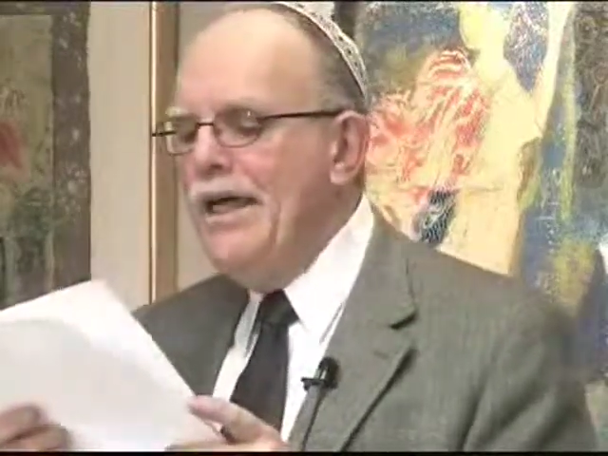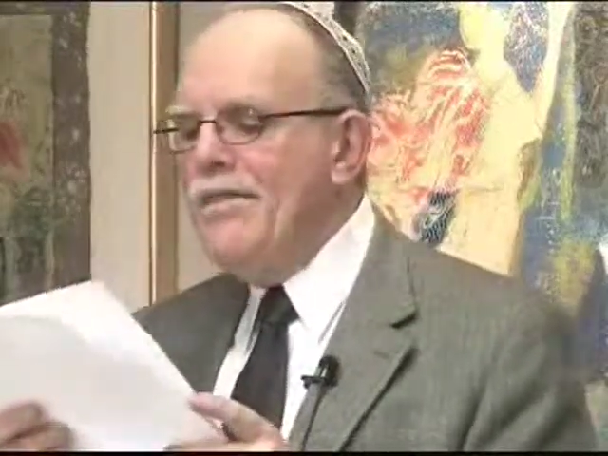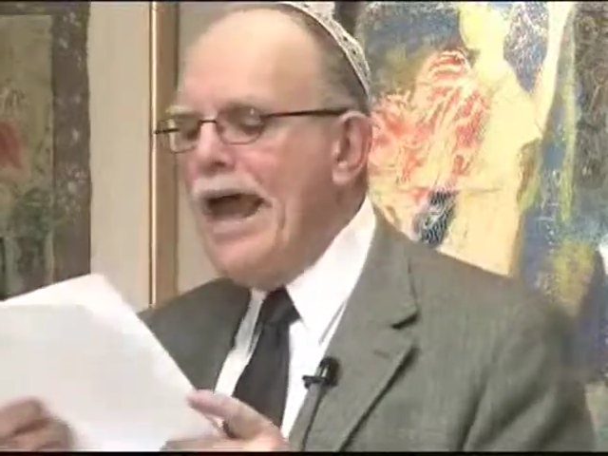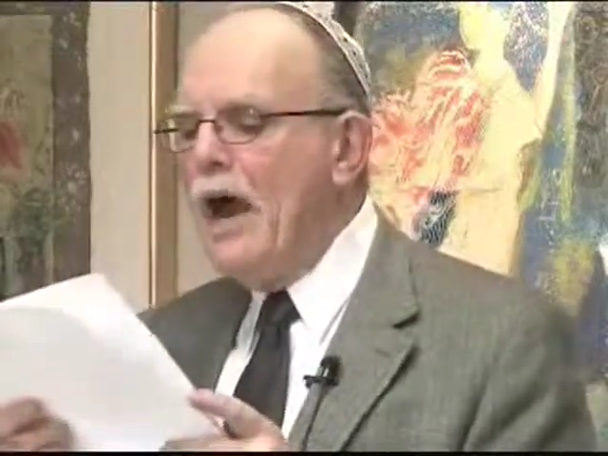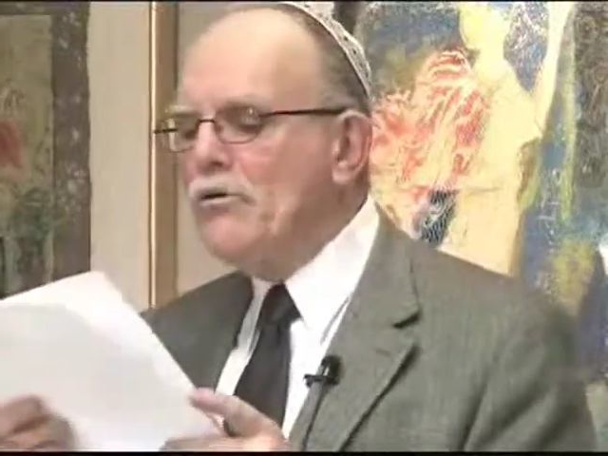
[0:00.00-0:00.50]

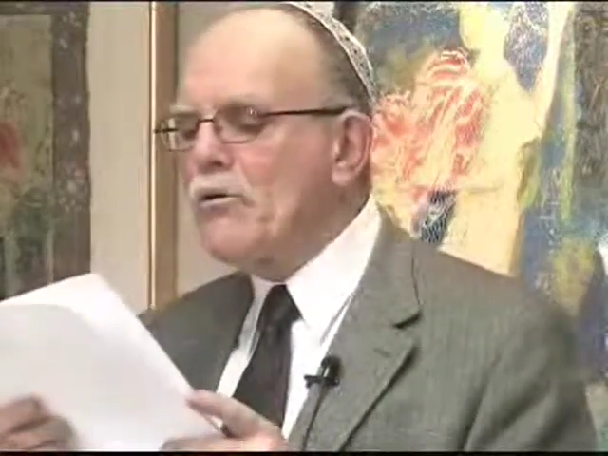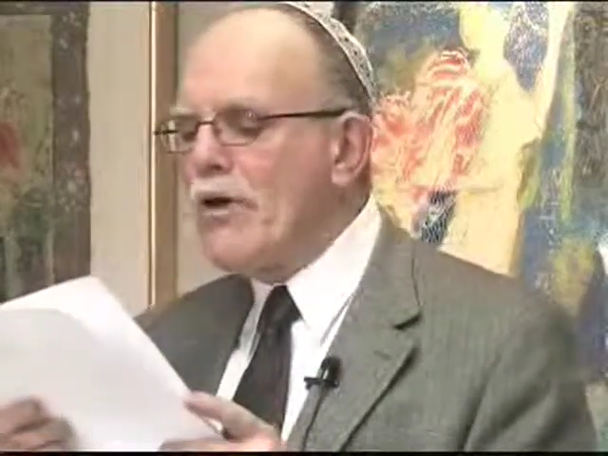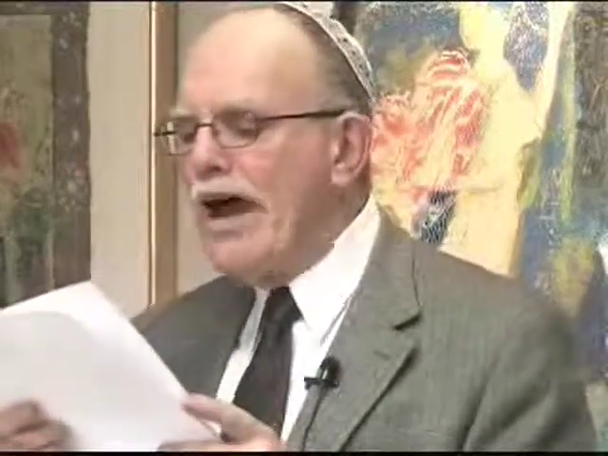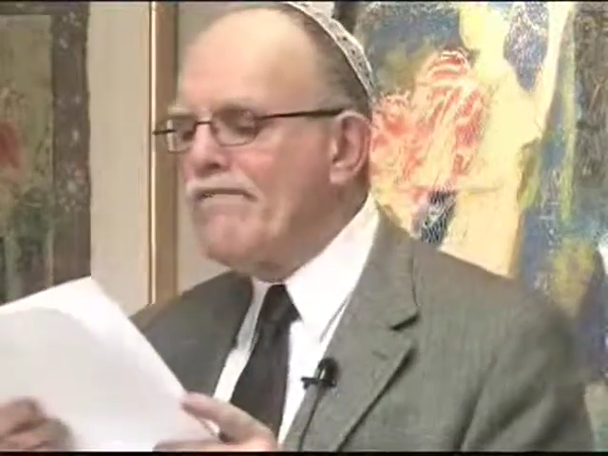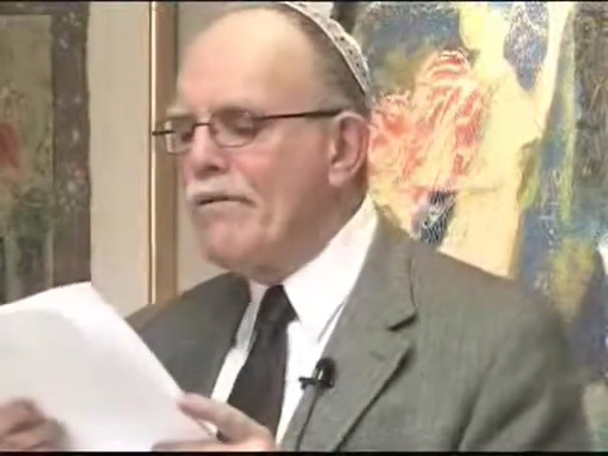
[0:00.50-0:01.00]
in the
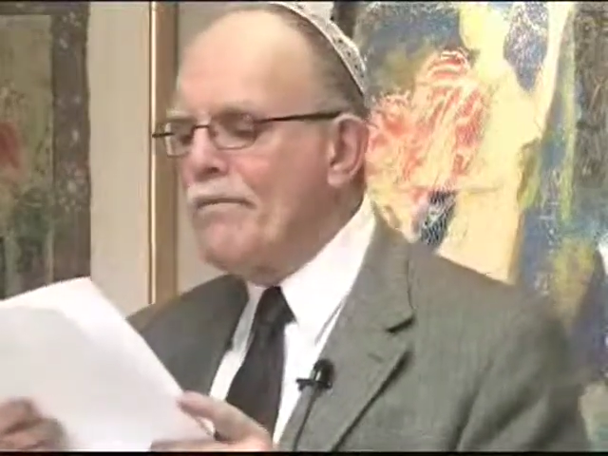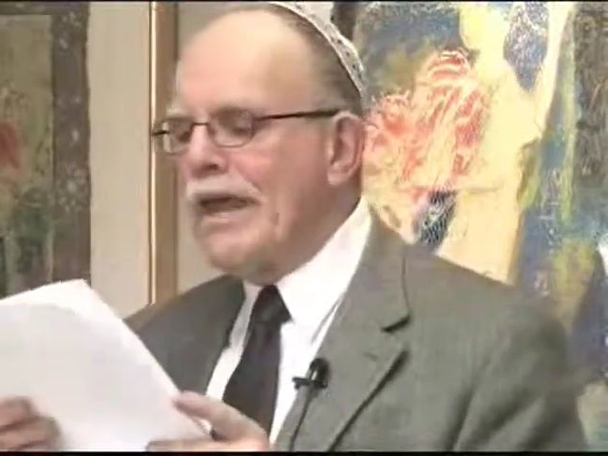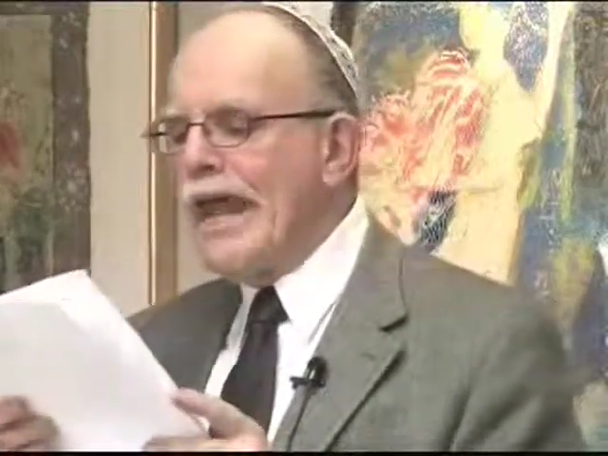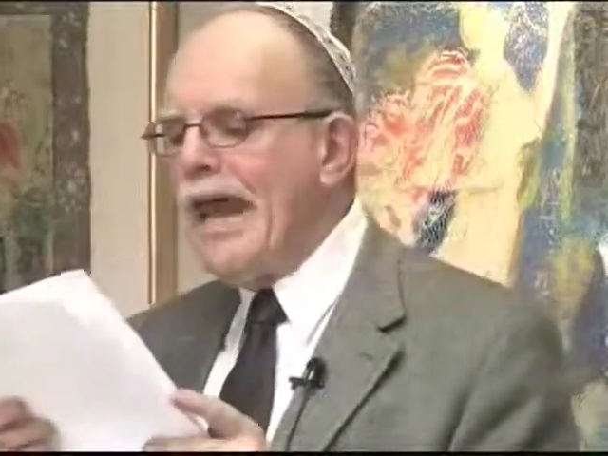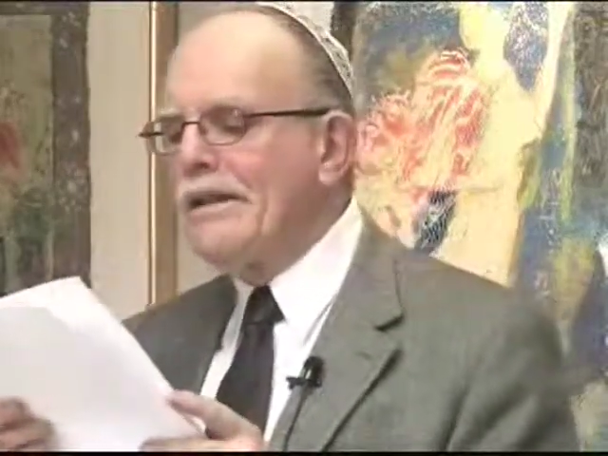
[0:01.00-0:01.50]
outcry
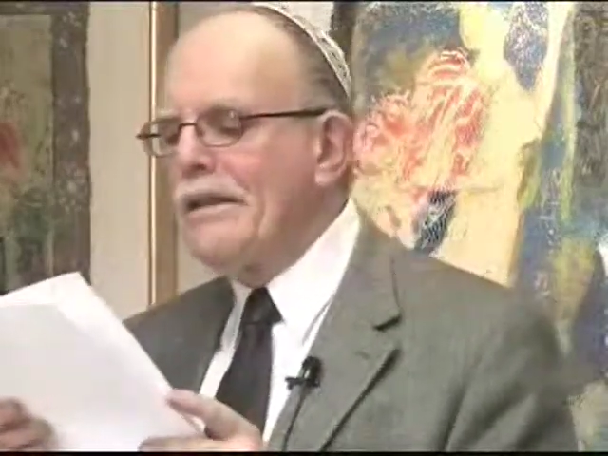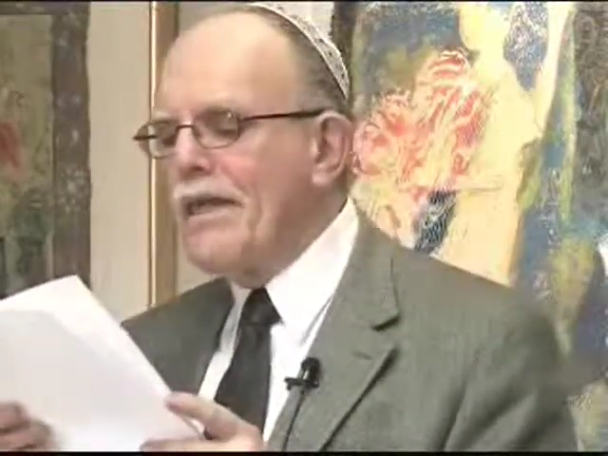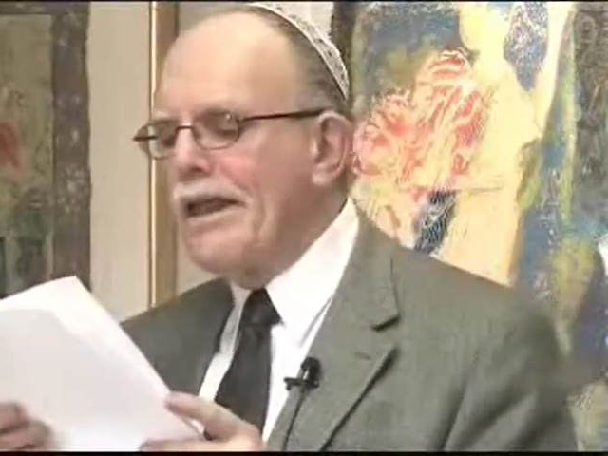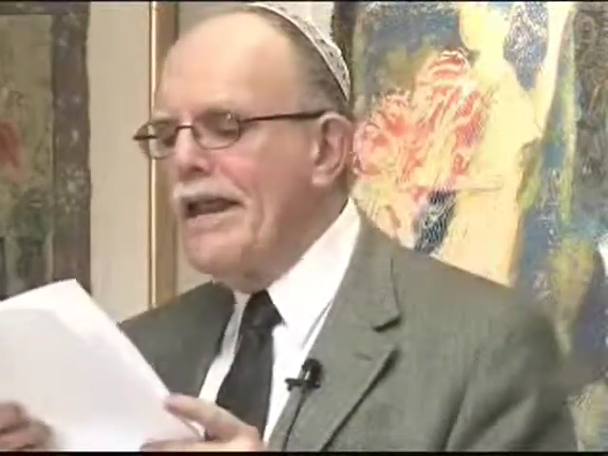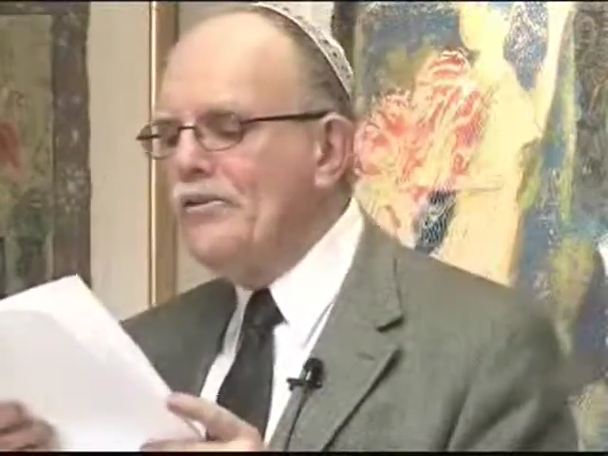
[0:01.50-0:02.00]
from the
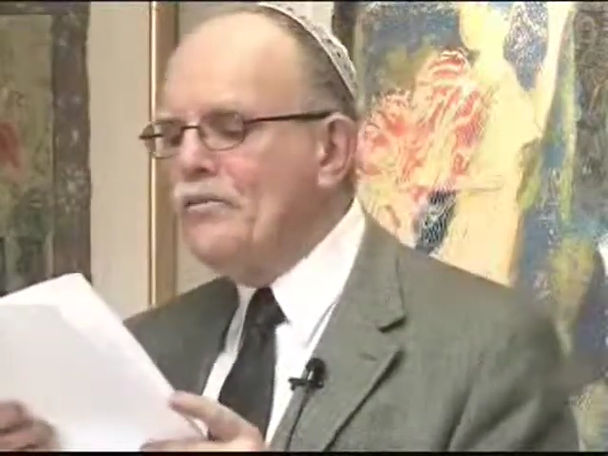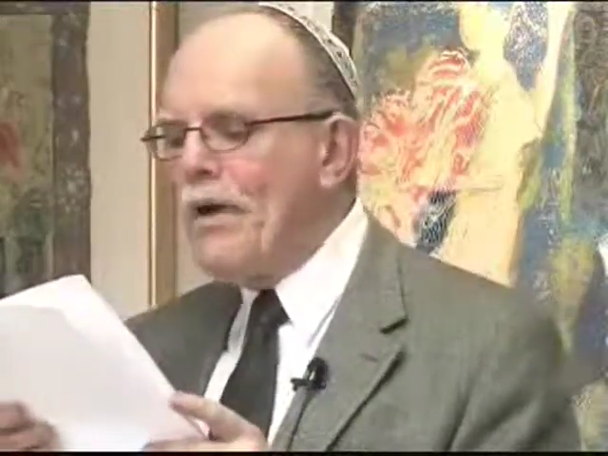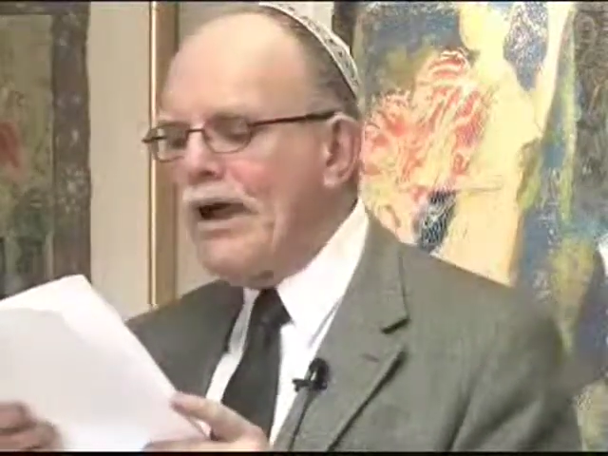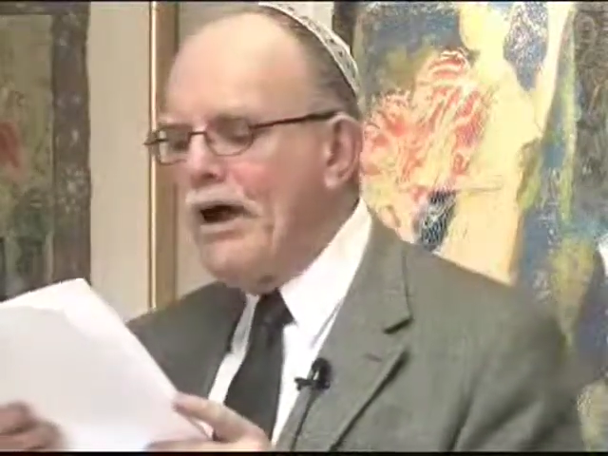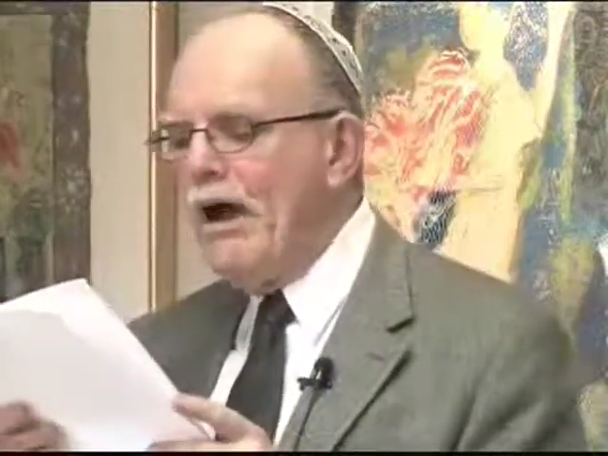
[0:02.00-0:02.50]
kettle that
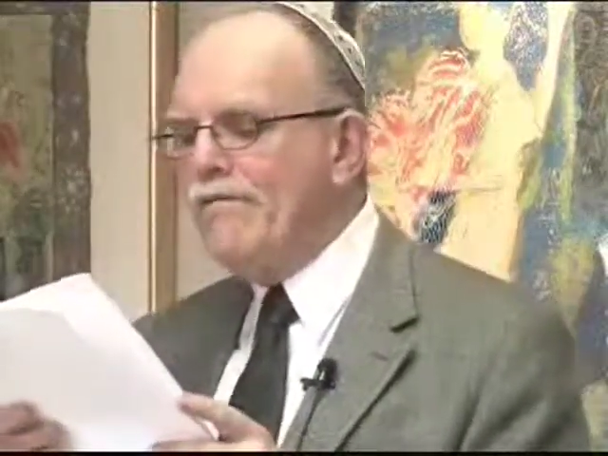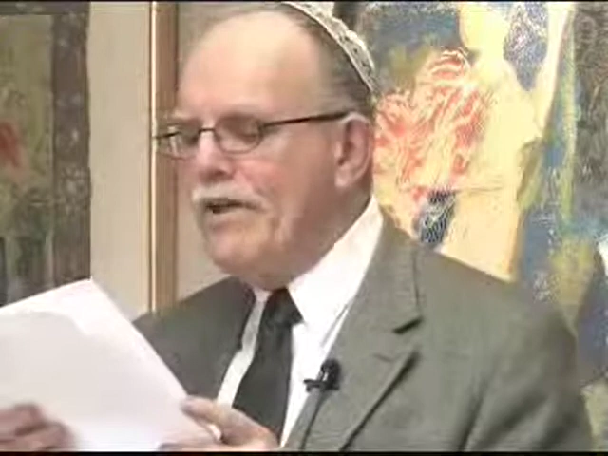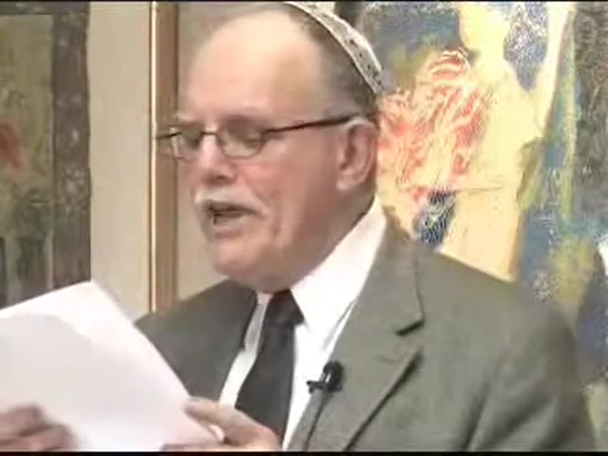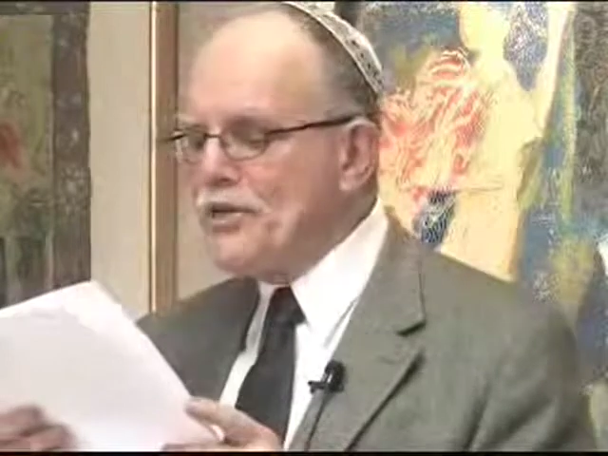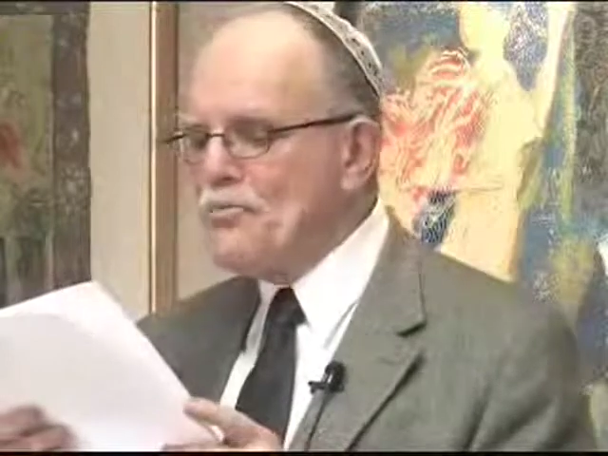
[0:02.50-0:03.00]
heats my
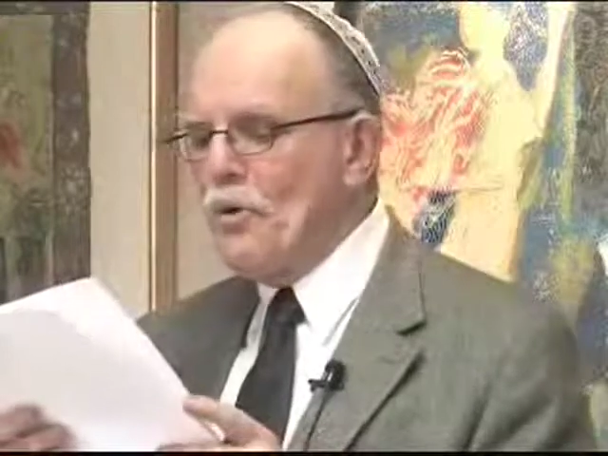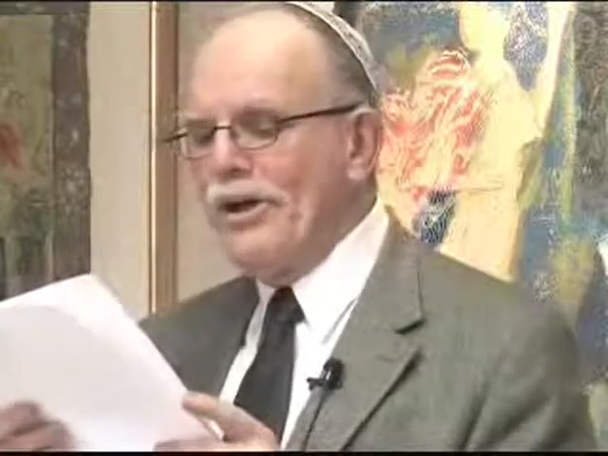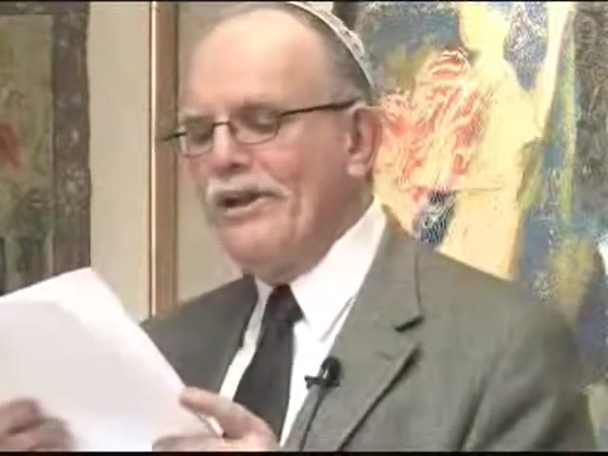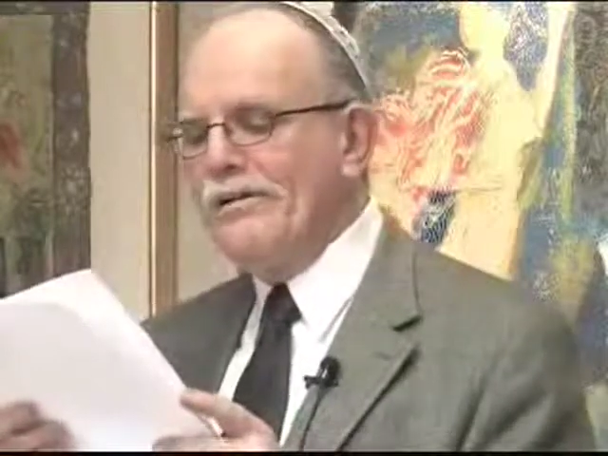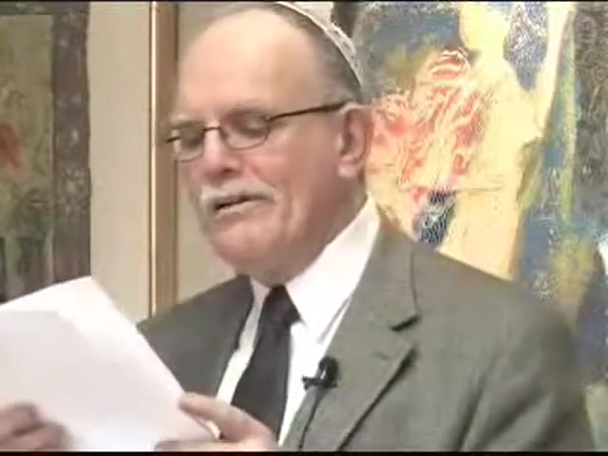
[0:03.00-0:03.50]
coffee each
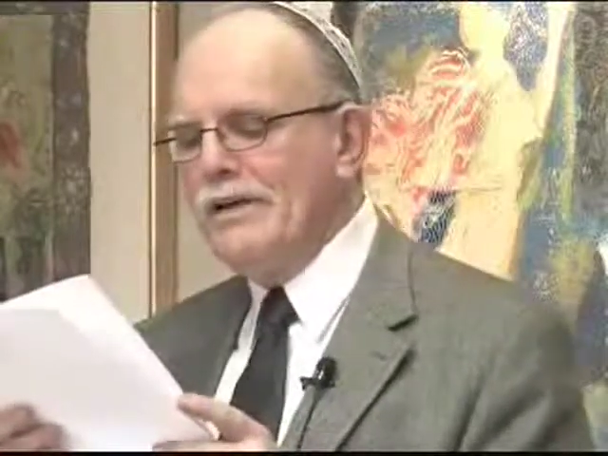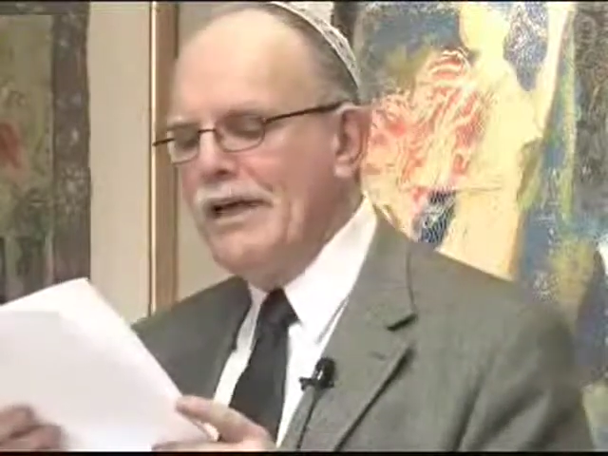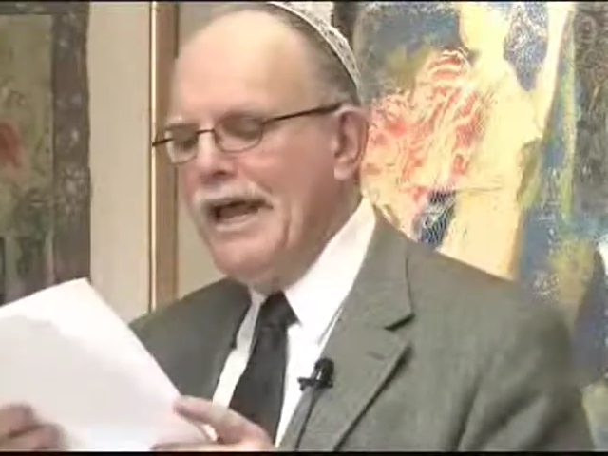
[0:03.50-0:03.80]
morning,